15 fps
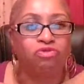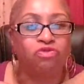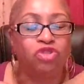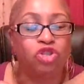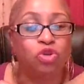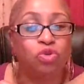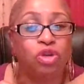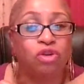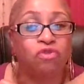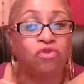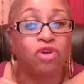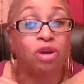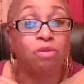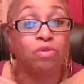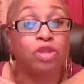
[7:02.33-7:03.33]
tuna
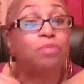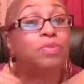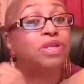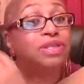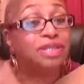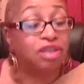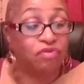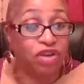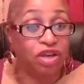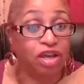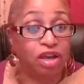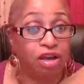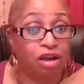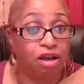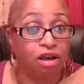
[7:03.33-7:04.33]
from the Pacific
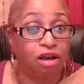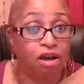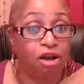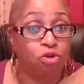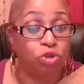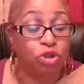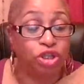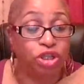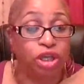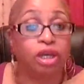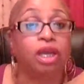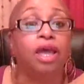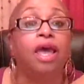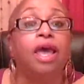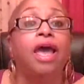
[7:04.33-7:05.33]
Ocean,
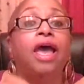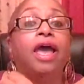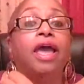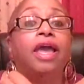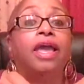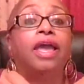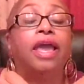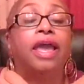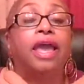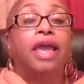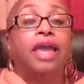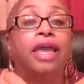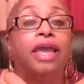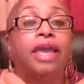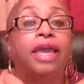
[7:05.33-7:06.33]

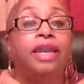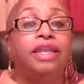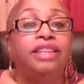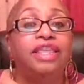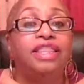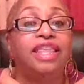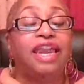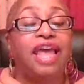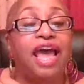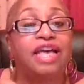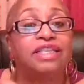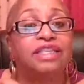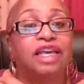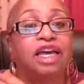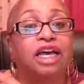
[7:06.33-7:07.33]
anything that
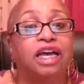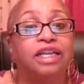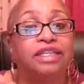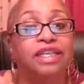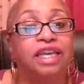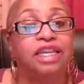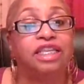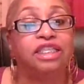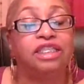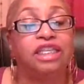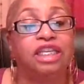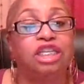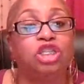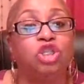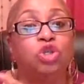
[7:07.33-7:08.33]
has a
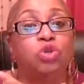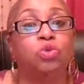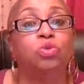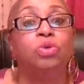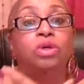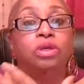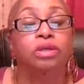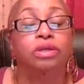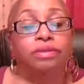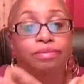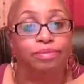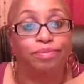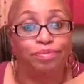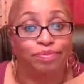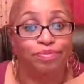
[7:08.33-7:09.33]
tendency to
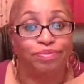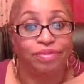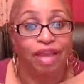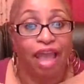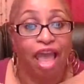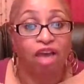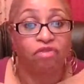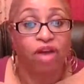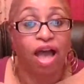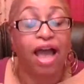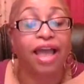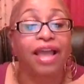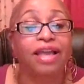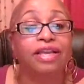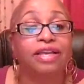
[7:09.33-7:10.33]
have
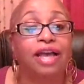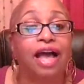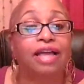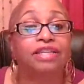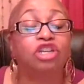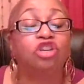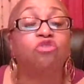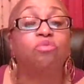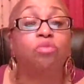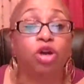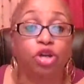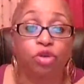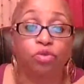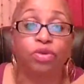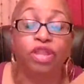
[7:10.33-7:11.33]
high content of
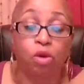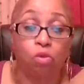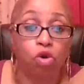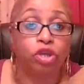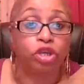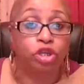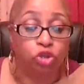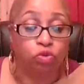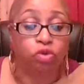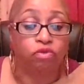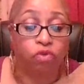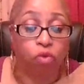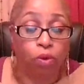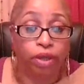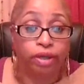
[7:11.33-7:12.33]
mercury, they want you to
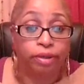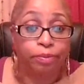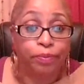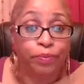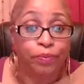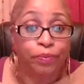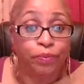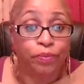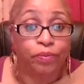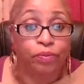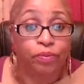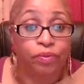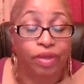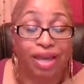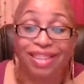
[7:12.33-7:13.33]
avoid.
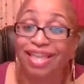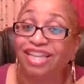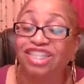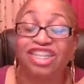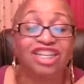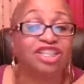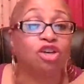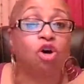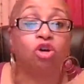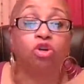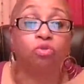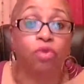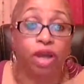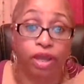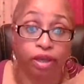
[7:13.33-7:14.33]
And that's just on
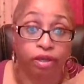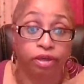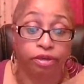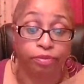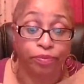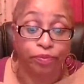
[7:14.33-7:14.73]
a regular.